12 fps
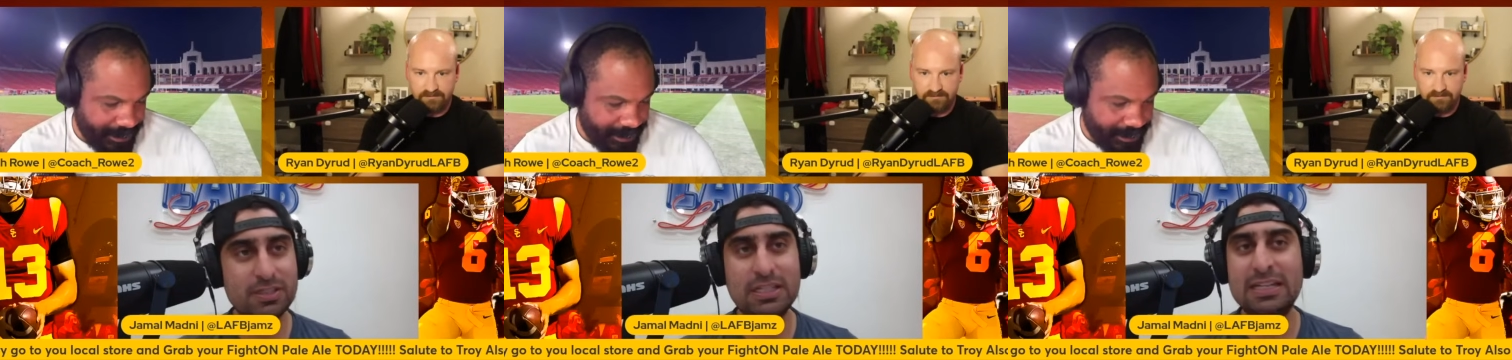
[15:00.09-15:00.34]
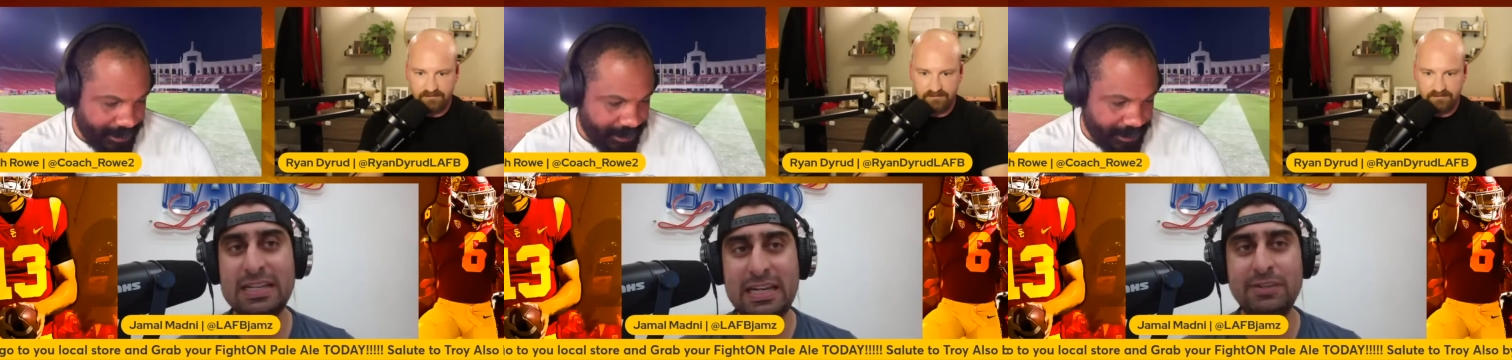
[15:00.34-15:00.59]

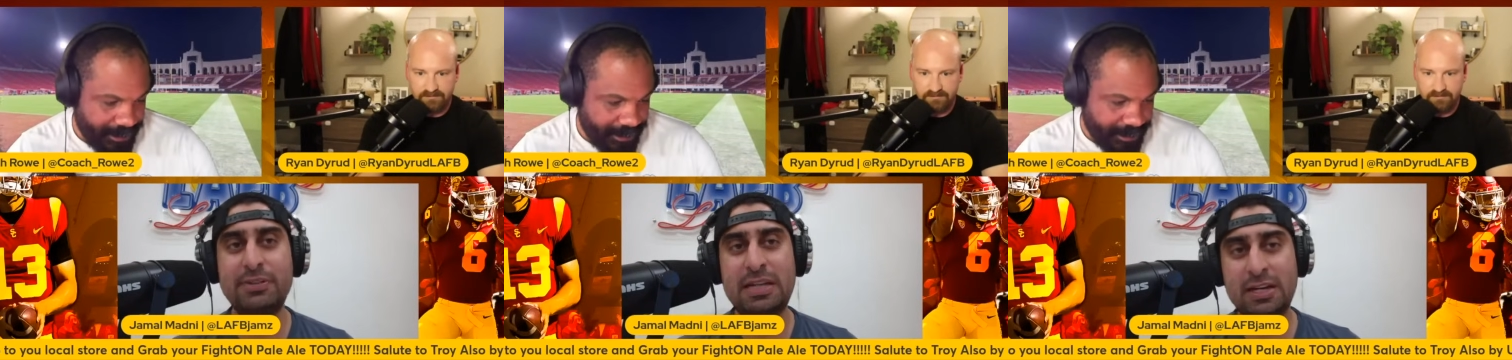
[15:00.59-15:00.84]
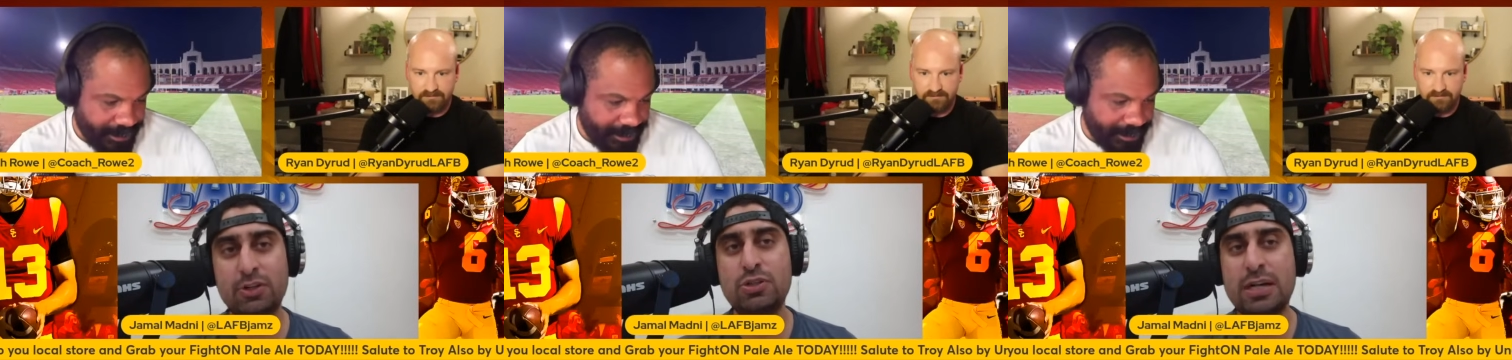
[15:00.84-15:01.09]
Speaker 1: Again,
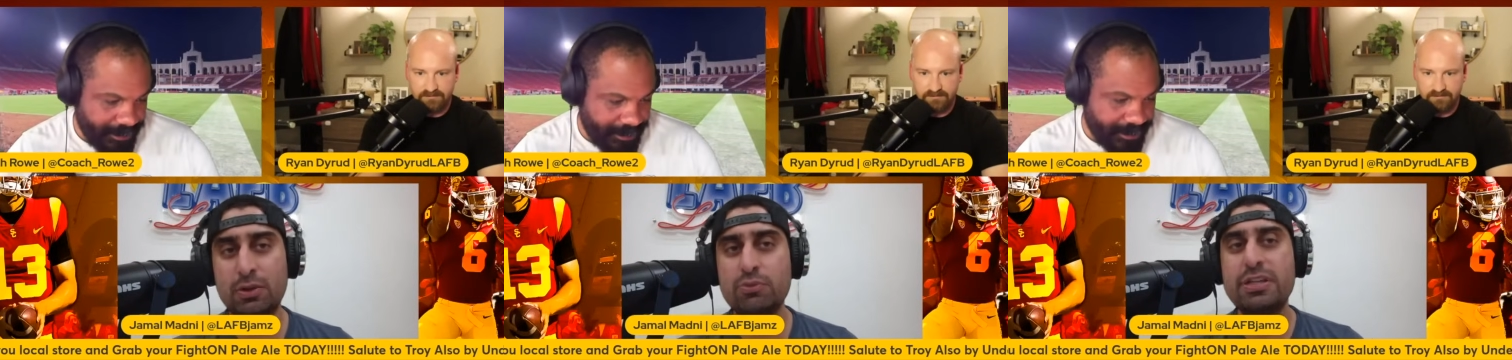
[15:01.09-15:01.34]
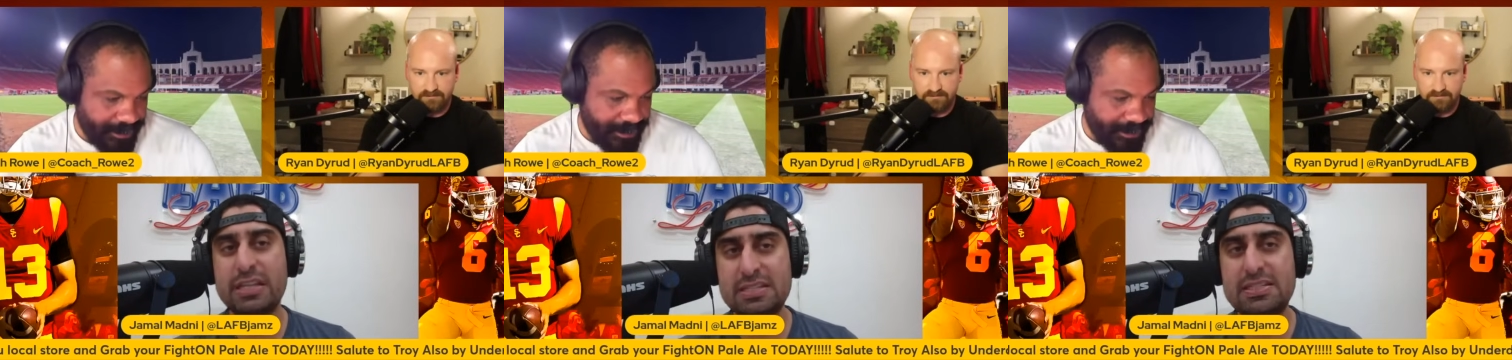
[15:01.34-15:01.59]
kind of trying to
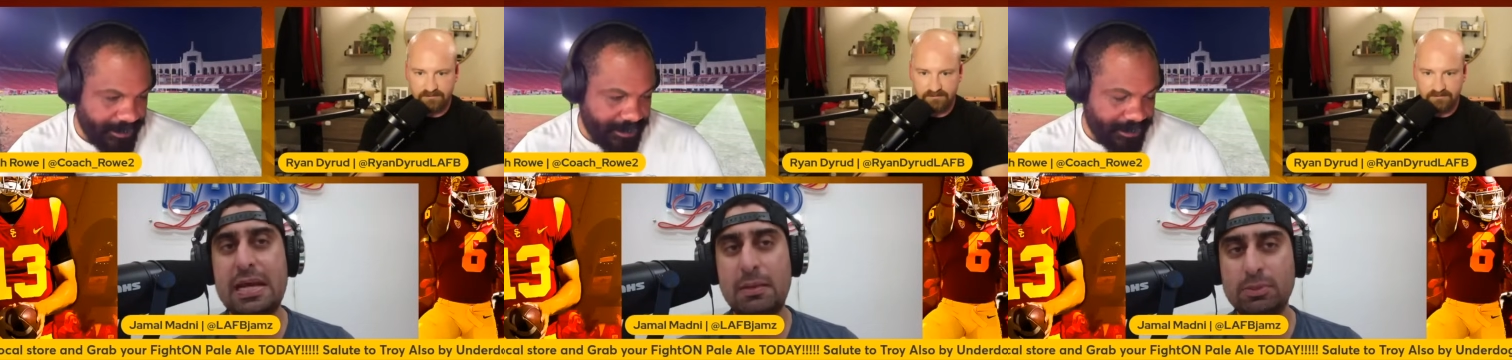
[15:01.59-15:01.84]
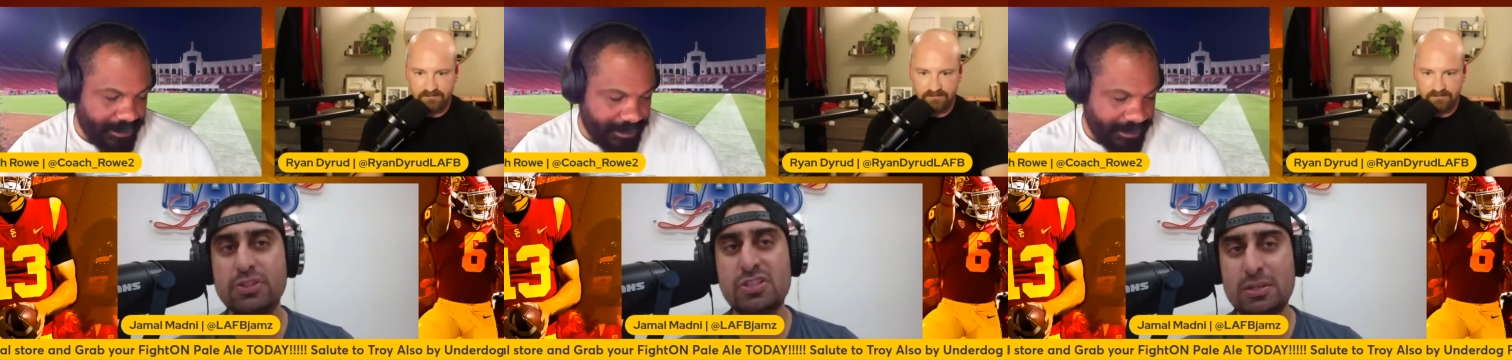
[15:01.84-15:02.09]

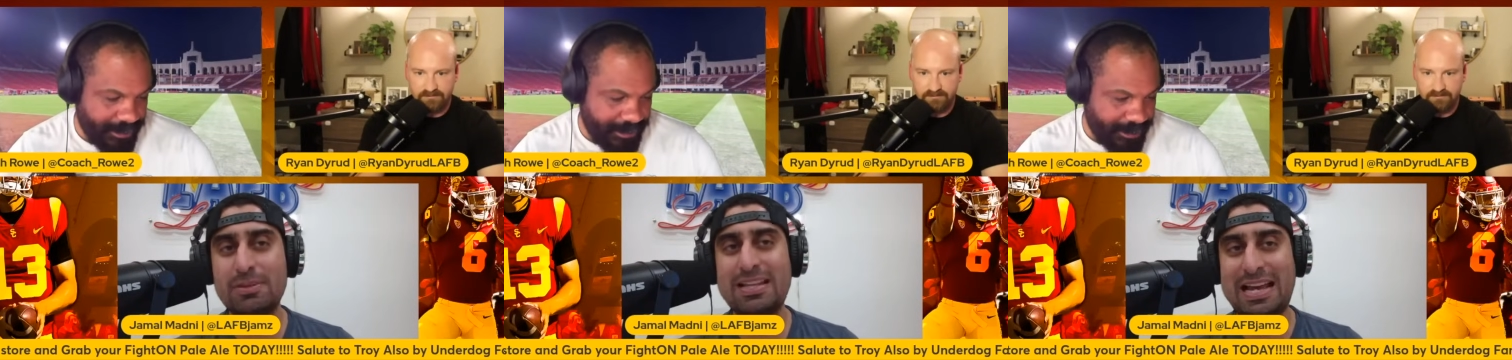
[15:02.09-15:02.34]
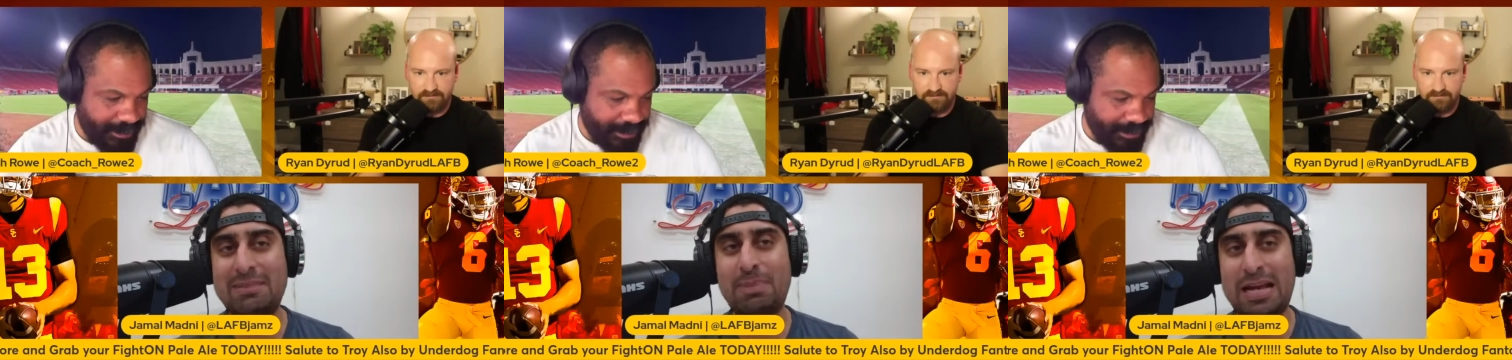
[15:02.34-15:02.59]
reestablish some of
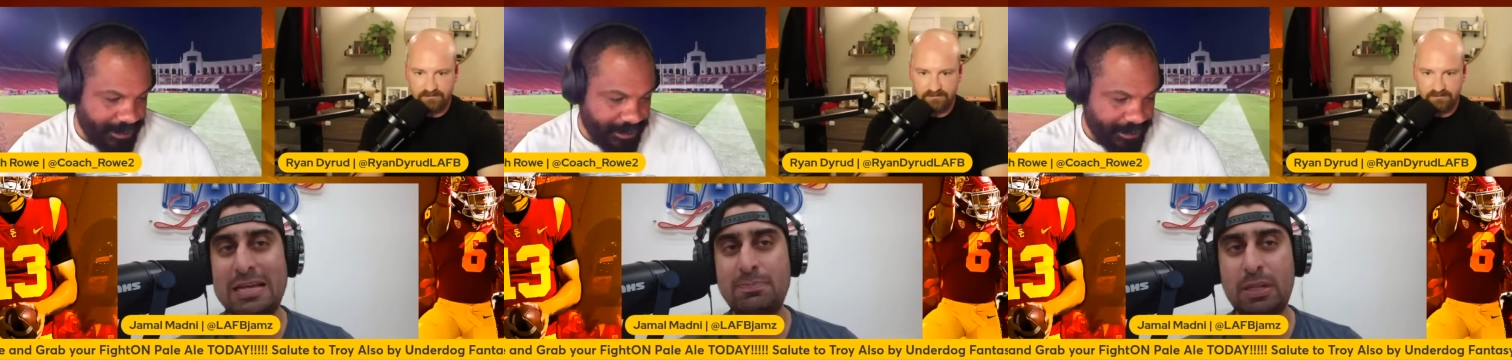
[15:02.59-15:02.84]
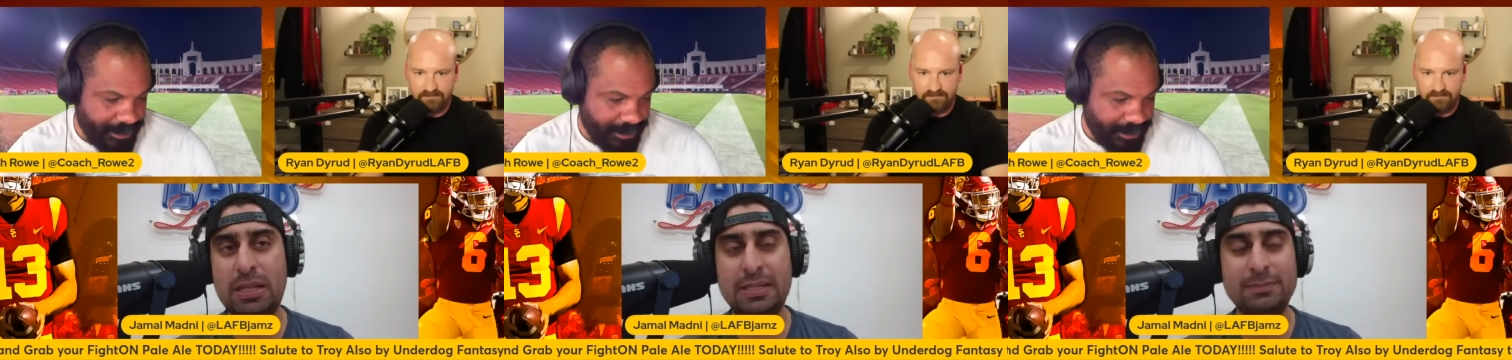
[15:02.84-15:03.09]
that
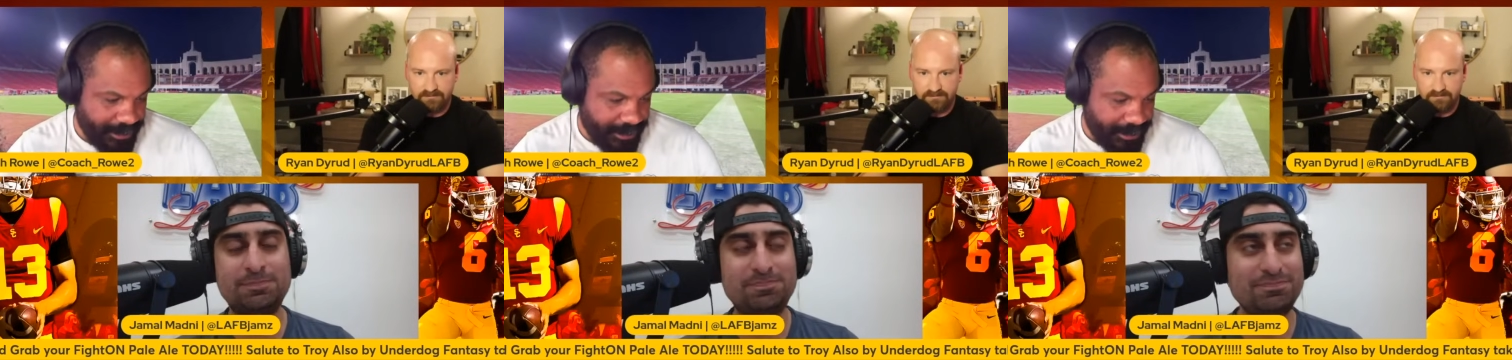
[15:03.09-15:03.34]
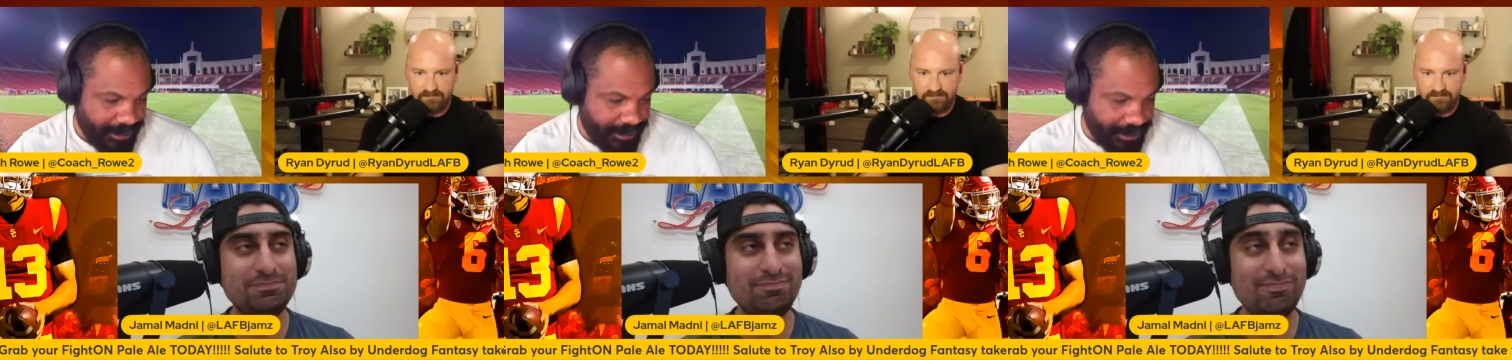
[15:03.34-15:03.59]
pipeline.
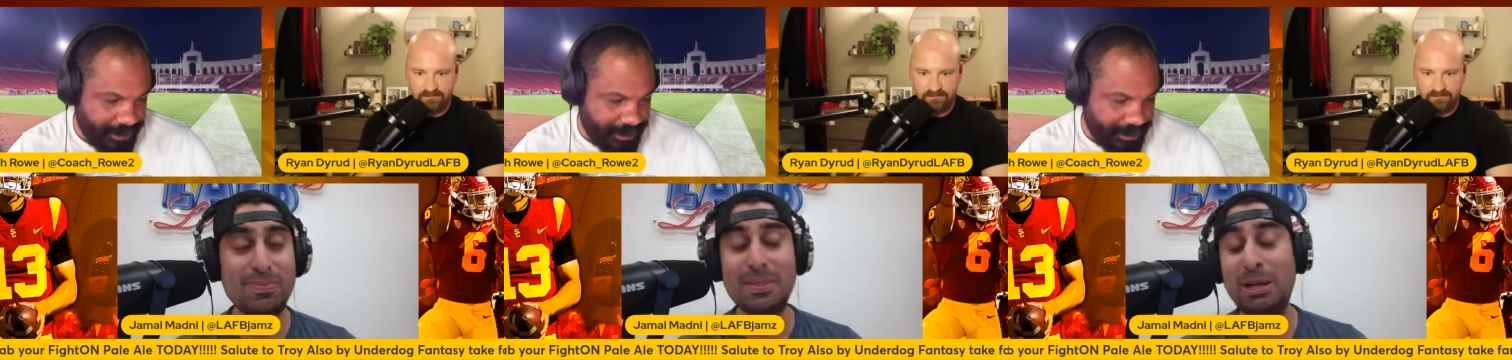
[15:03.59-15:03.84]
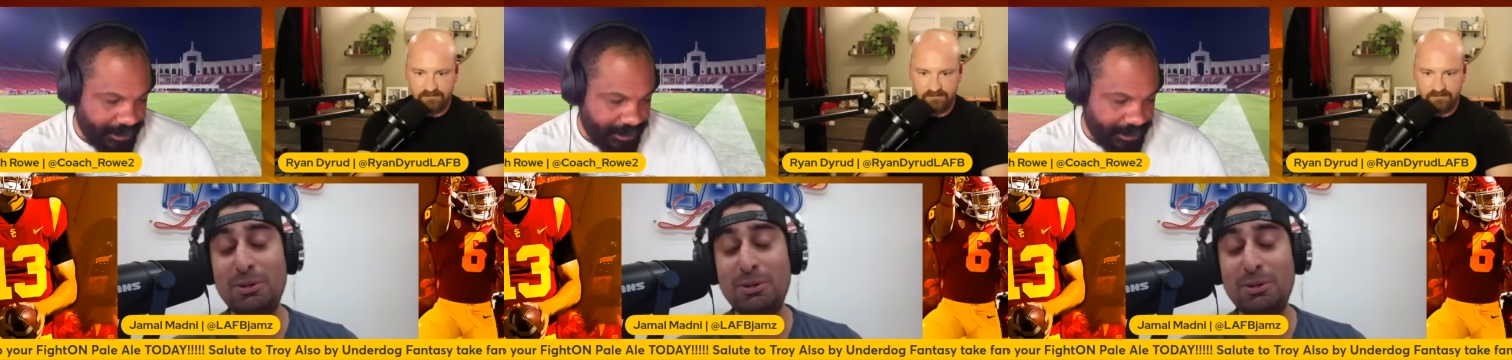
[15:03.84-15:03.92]
I